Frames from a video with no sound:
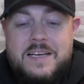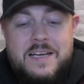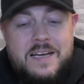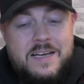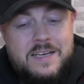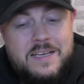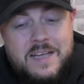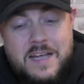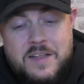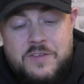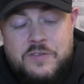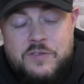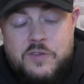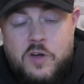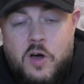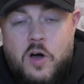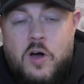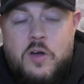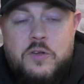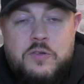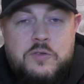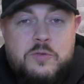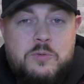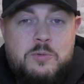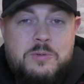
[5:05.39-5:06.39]
Against
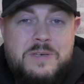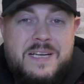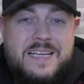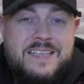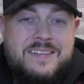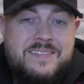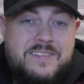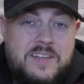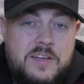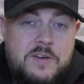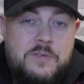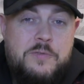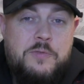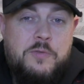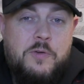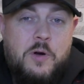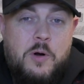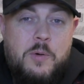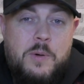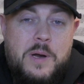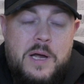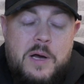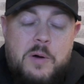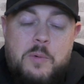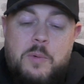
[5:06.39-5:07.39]
Arsenal, they did
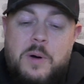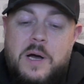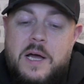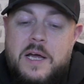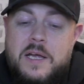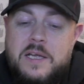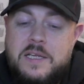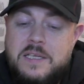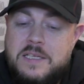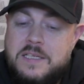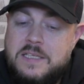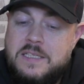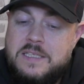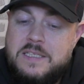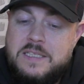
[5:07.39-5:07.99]
throw it away.